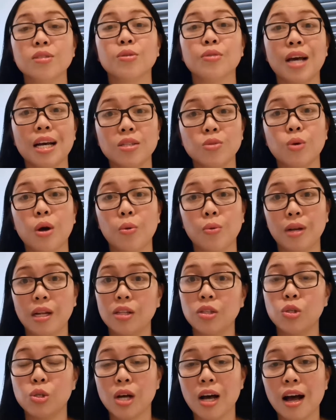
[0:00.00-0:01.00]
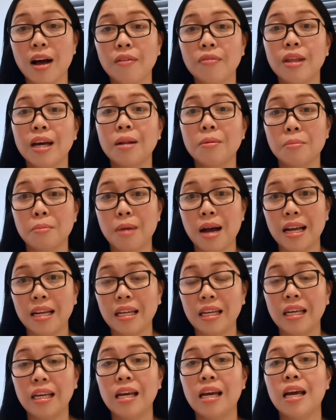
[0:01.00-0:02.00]
So that's why we need to have that
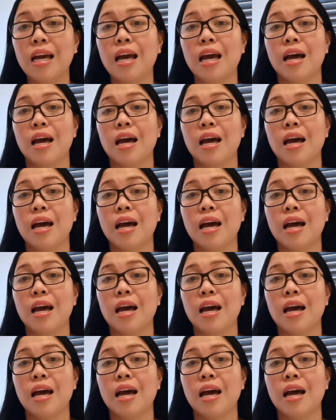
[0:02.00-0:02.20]
money